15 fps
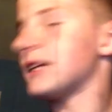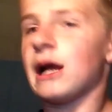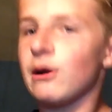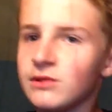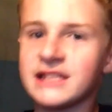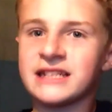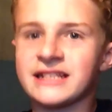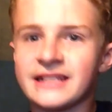I
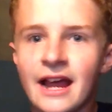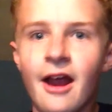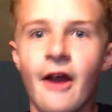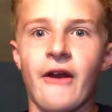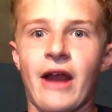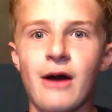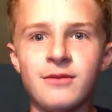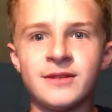was scared.
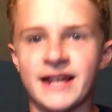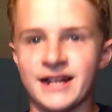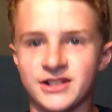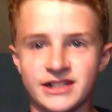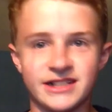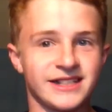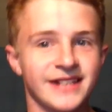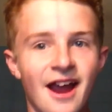I was actually
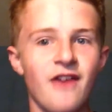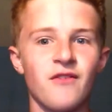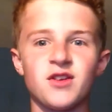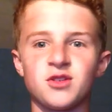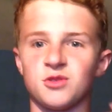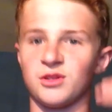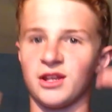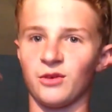scared. This
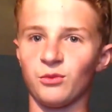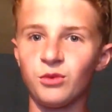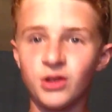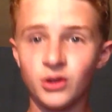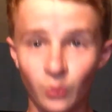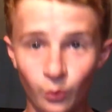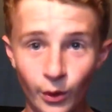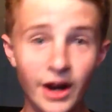was like really
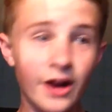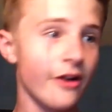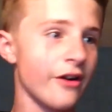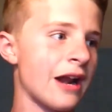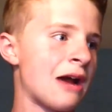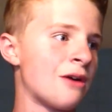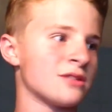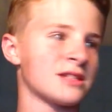weird,
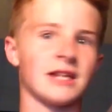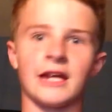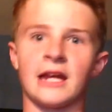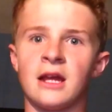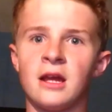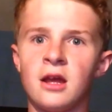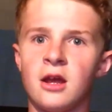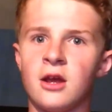and I was like,
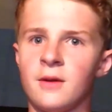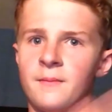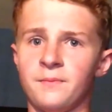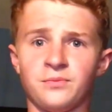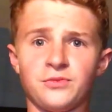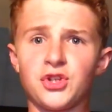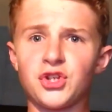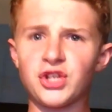
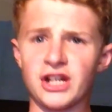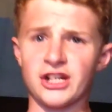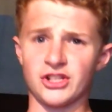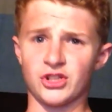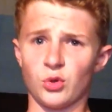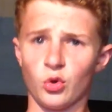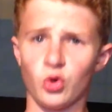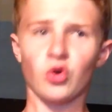this guy's
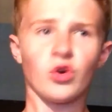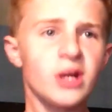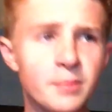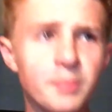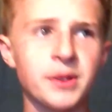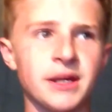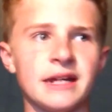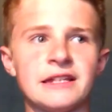so
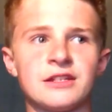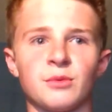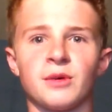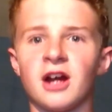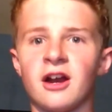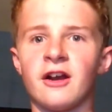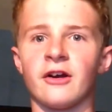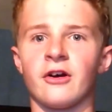creepy. And so we
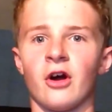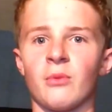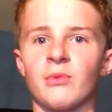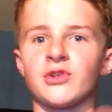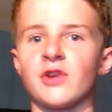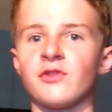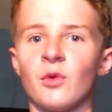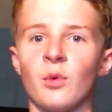got in our car, we
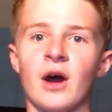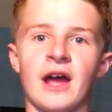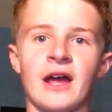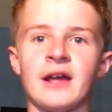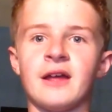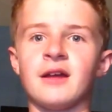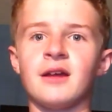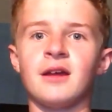drove
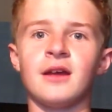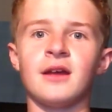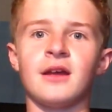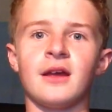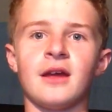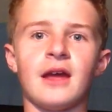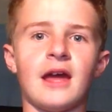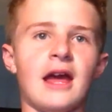away,
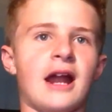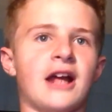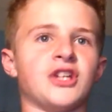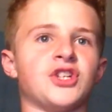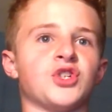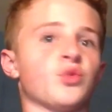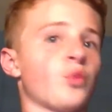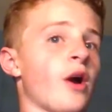and I
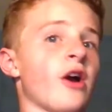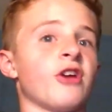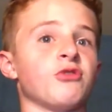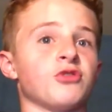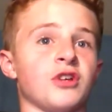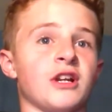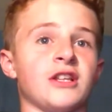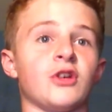swear he was
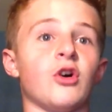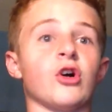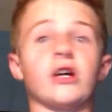looking at the car.